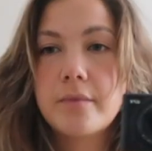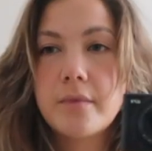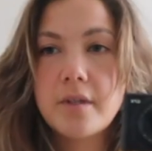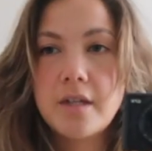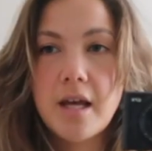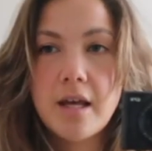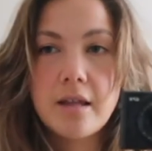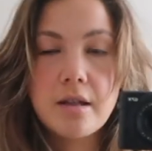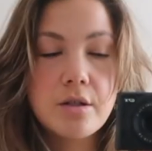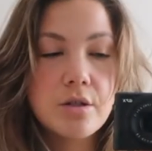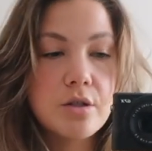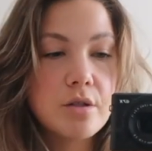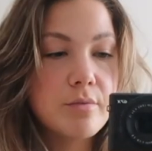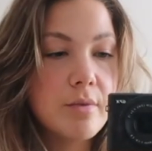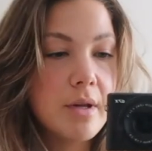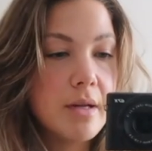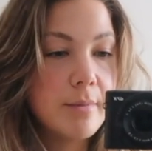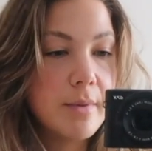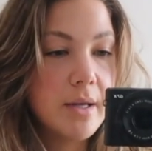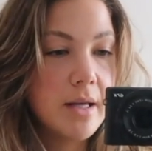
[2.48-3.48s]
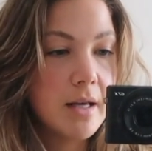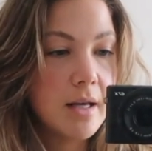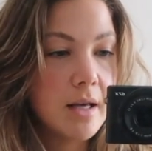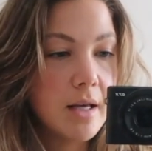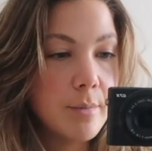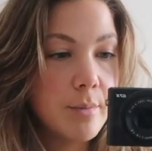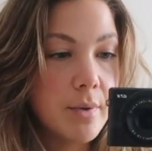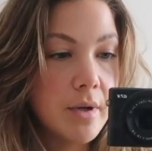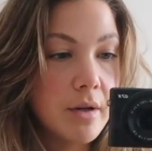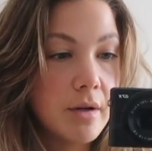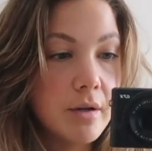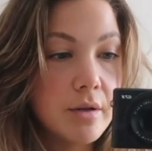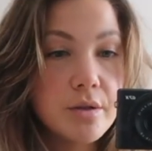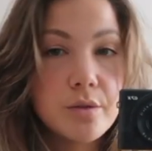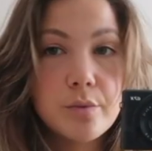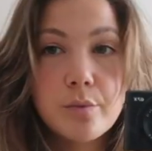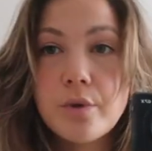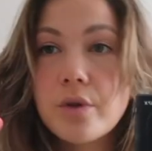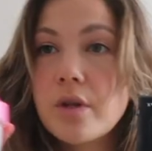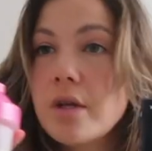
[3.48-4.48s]
Nathan just made me a banana
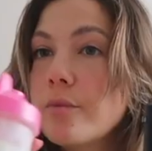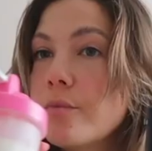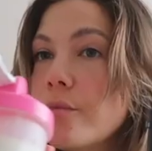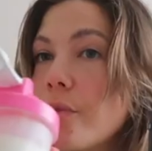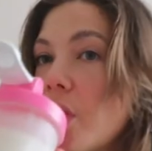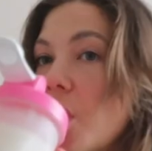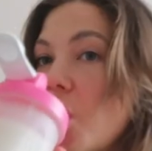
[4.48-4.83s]
smoothie.